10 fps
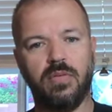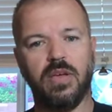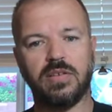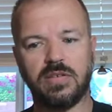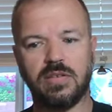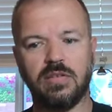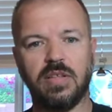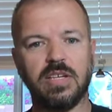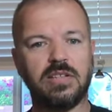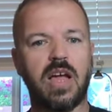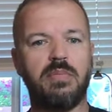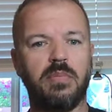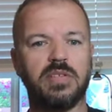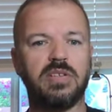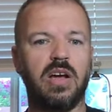this type of
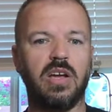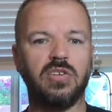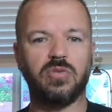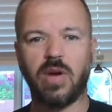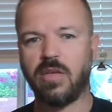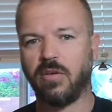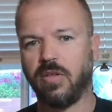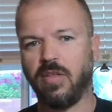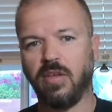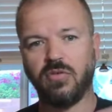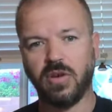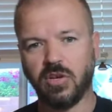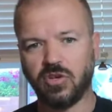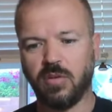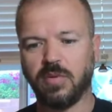massage rather than the
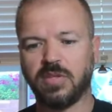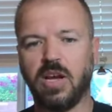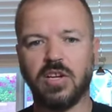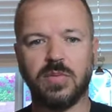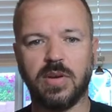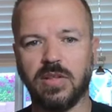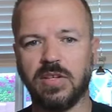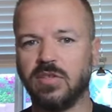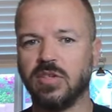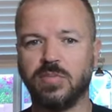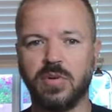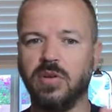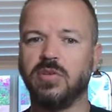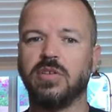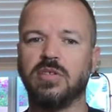traditional massage, because this just
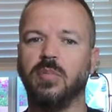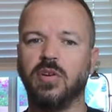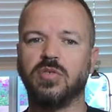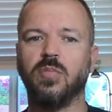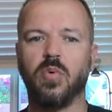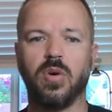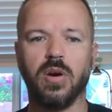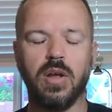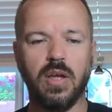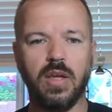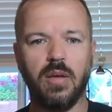produces so much more